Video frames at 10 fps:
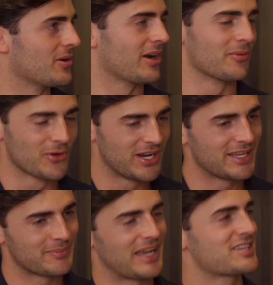where I'm
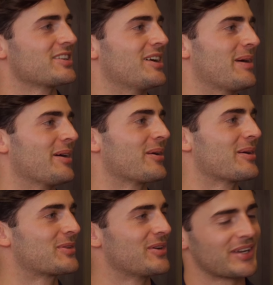really passionate about what
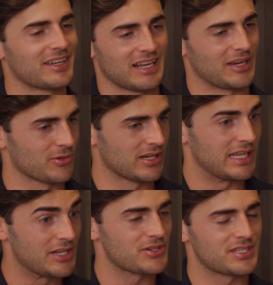I'm doing and like really
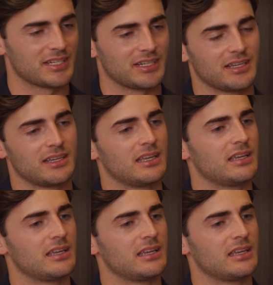interested in it.